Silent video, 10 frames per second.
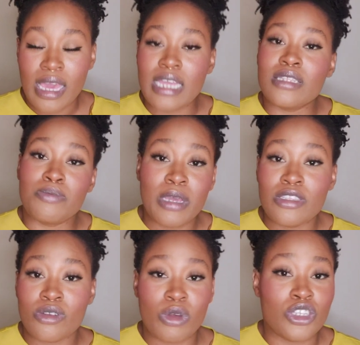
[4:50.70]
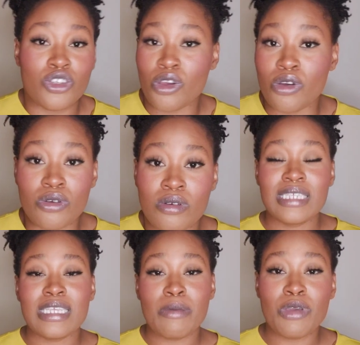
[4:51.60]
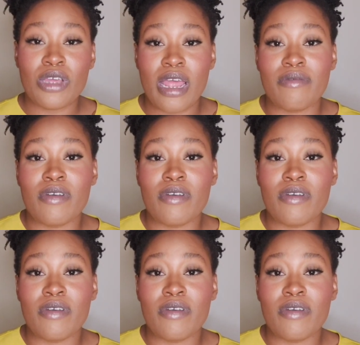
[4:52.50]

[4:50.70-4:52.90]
it depends on what you owe. Someone could have a